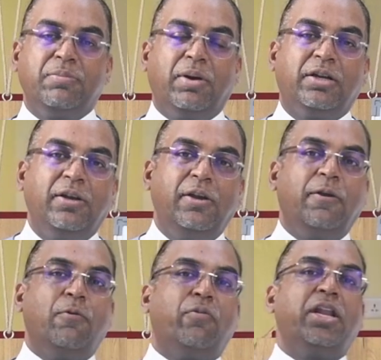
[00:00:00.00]

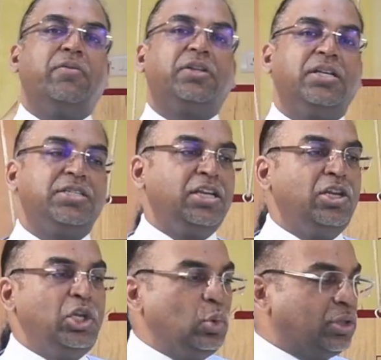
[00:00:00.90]
But whenever there is any
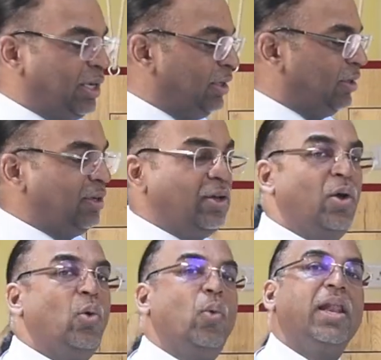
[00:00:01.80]
new thing,
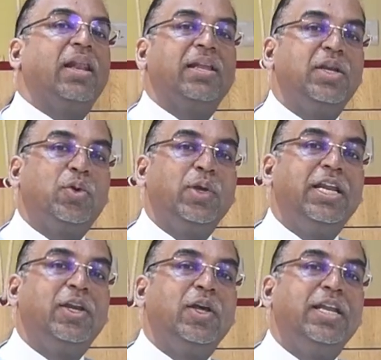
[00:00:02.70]
well, it
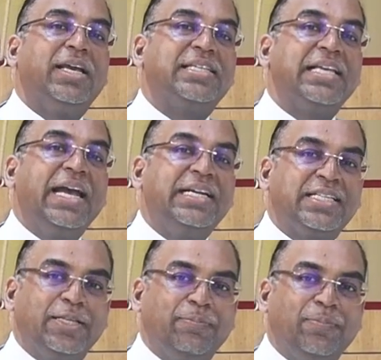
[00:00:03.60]
really
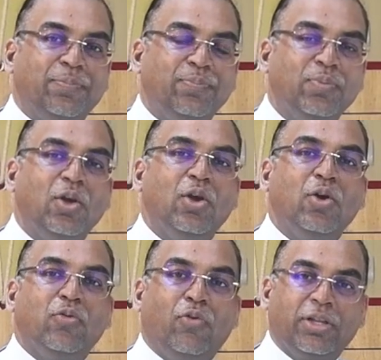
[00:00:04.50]
excites them.
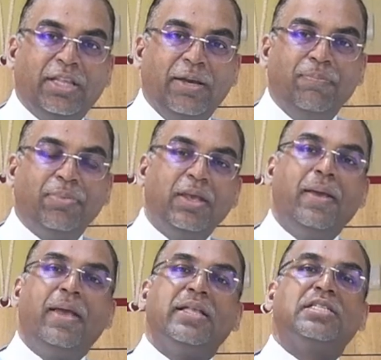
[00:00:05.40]
For them,
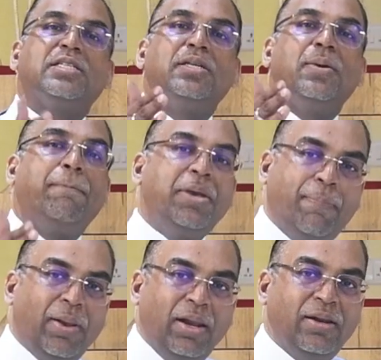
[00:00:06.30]
it's
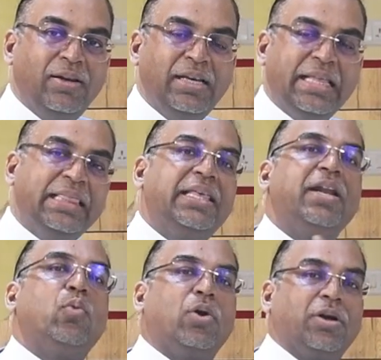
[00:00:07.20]
people,
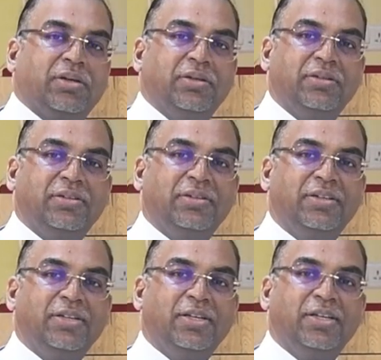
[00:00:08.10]
then work.
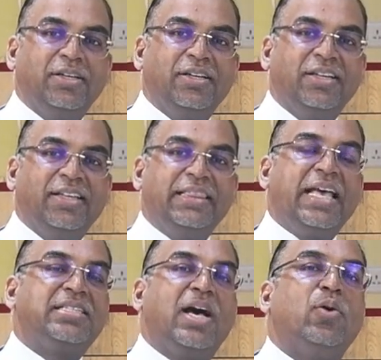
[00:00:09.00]

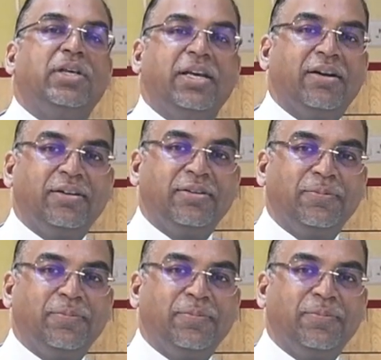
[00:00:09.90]
That's how they are.